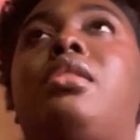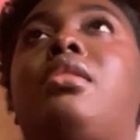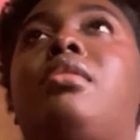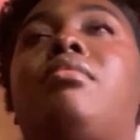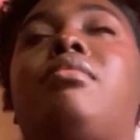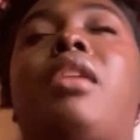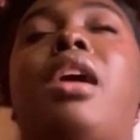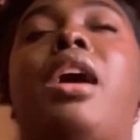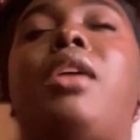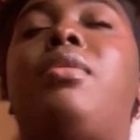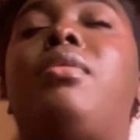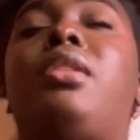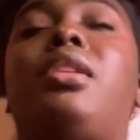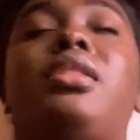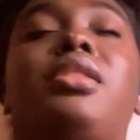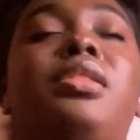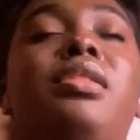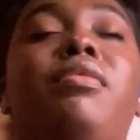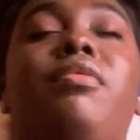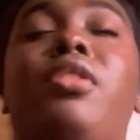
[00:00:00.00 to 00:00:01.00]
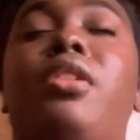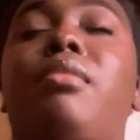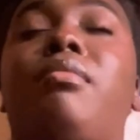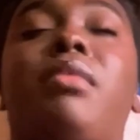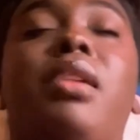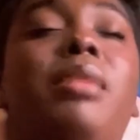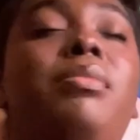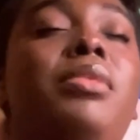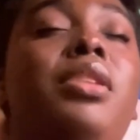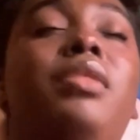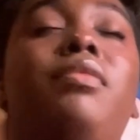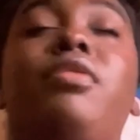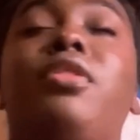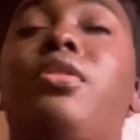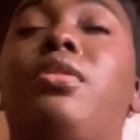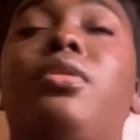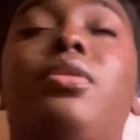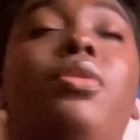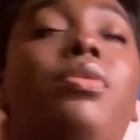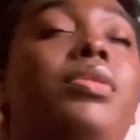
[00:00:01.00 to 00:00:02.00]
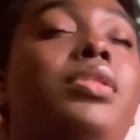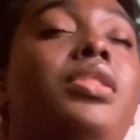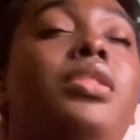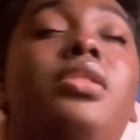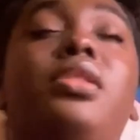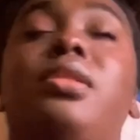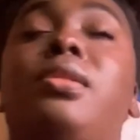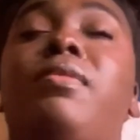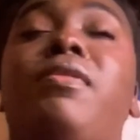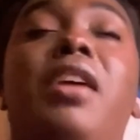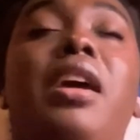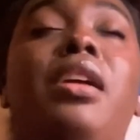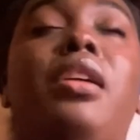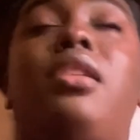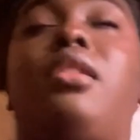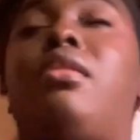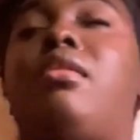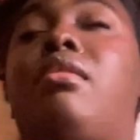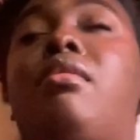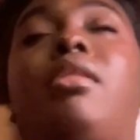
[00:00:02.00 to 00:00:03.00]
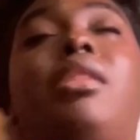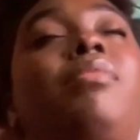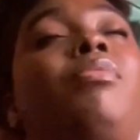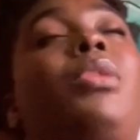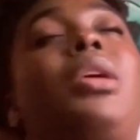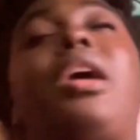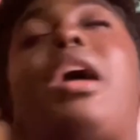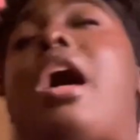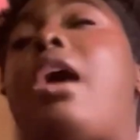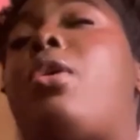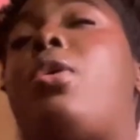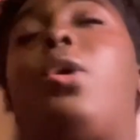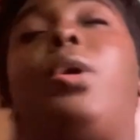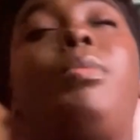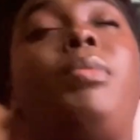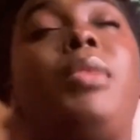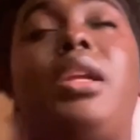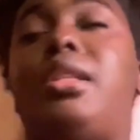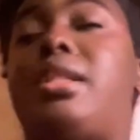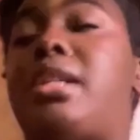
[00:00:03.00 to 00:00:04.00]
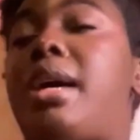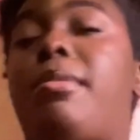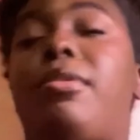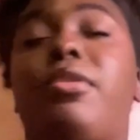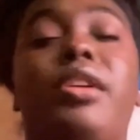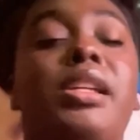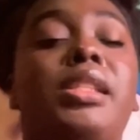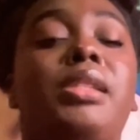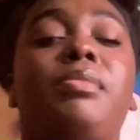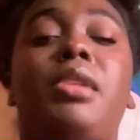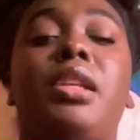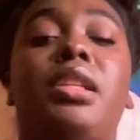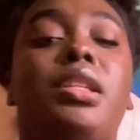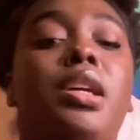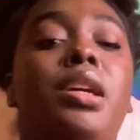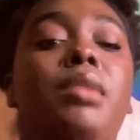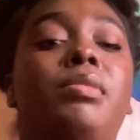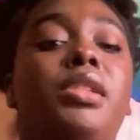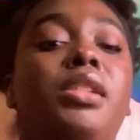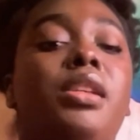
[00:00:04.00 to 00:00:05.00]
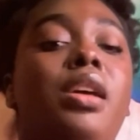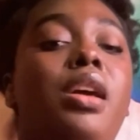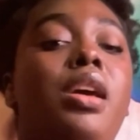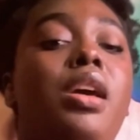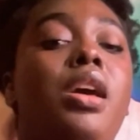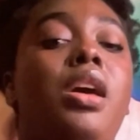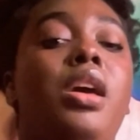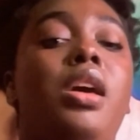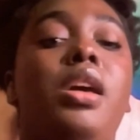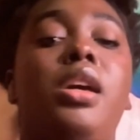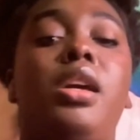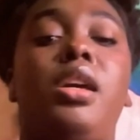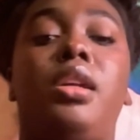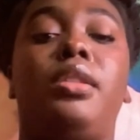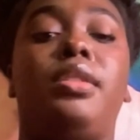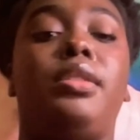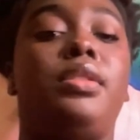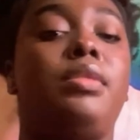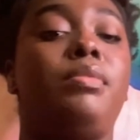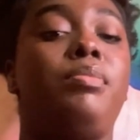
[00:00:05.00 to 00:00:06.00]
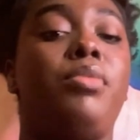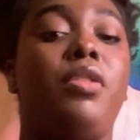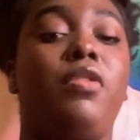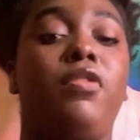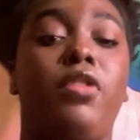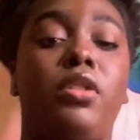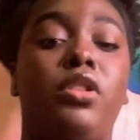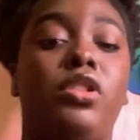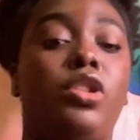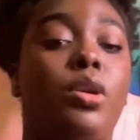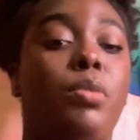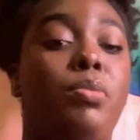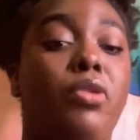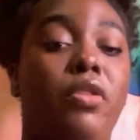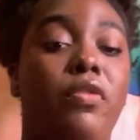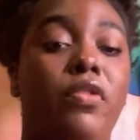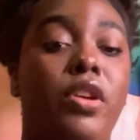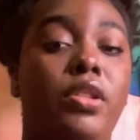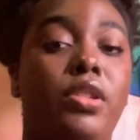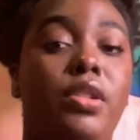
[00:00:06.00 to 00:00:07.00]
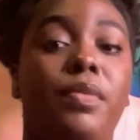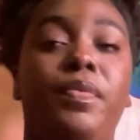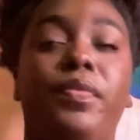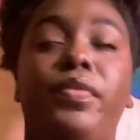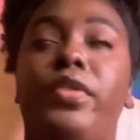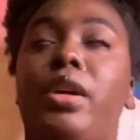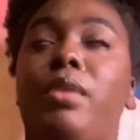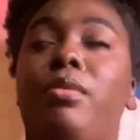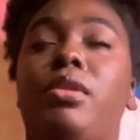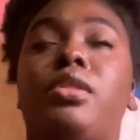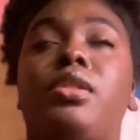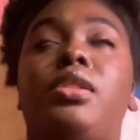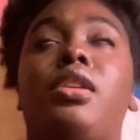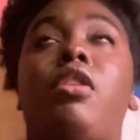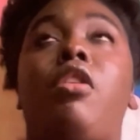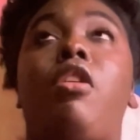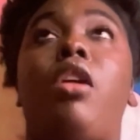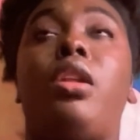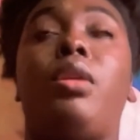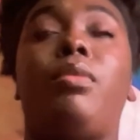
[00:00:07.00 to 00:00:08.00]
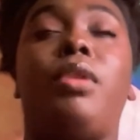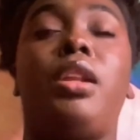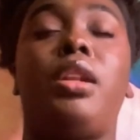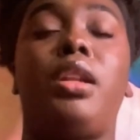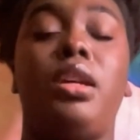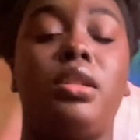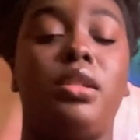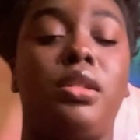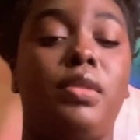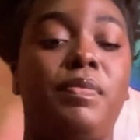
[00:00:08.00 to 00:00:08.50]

I don't think it's different. I'm not even going to go into justifying it. Catcalled many times, harassed many times. It's perverse. You're a pervert. I need to call it what it is.